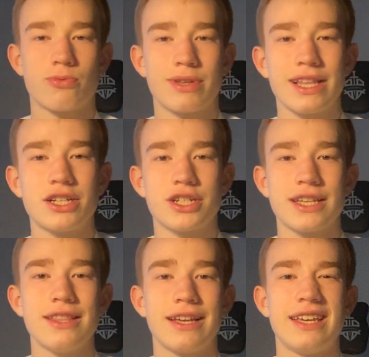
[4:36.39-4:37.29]
But let's just
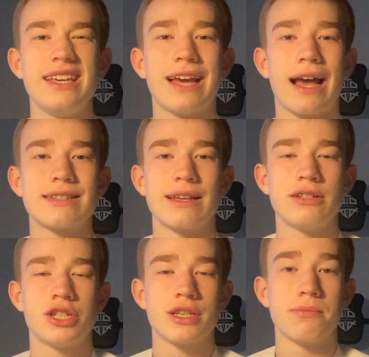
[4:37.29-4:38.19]
say like he has
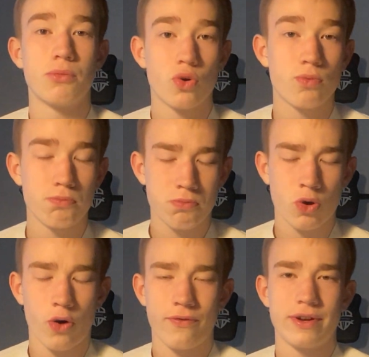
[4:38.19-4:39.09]
just a more
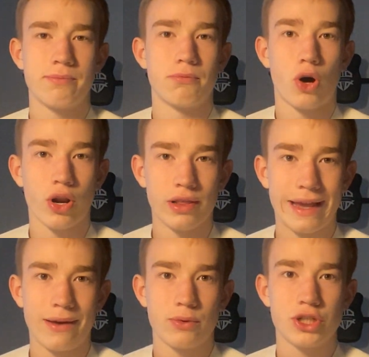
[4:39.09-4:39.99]
confident body
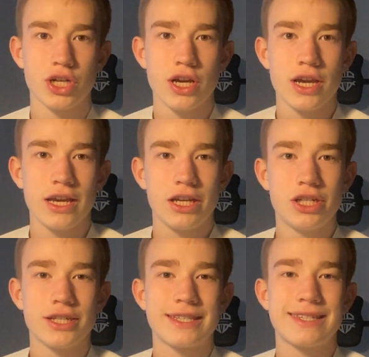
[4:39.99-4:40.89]
language. He
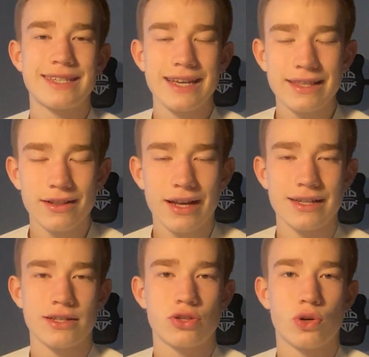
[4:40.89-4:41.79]
just
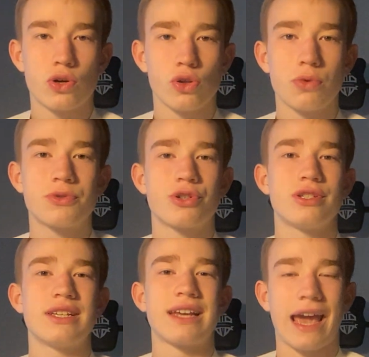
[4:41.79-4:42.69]
signalizes to our lobster
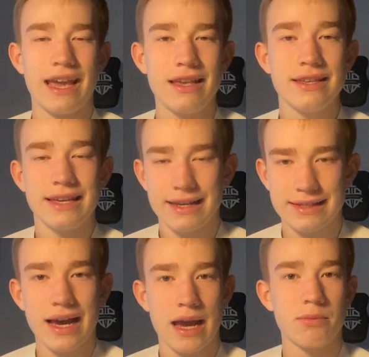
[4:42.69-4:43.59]
that, hey,
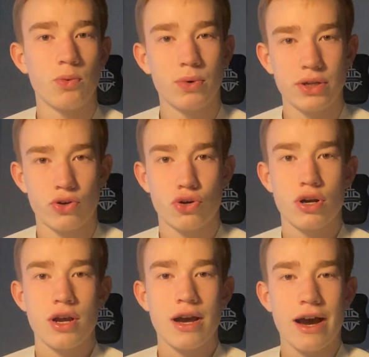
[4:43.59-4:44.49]
yes, I'm a winner.
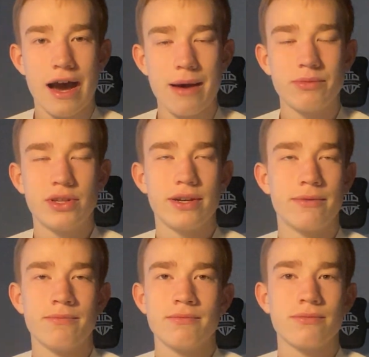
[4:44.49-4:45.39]
I'm
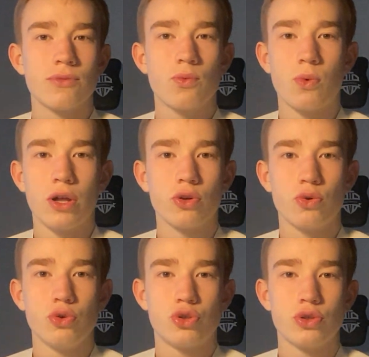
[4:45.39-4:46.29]
the one
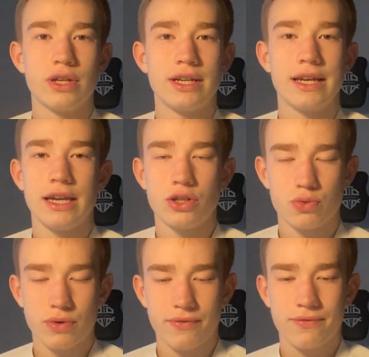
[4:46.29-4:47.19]
who you should engage
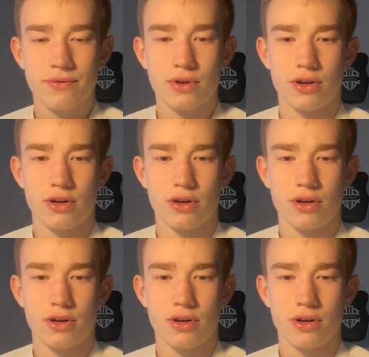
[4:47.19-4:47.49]
with.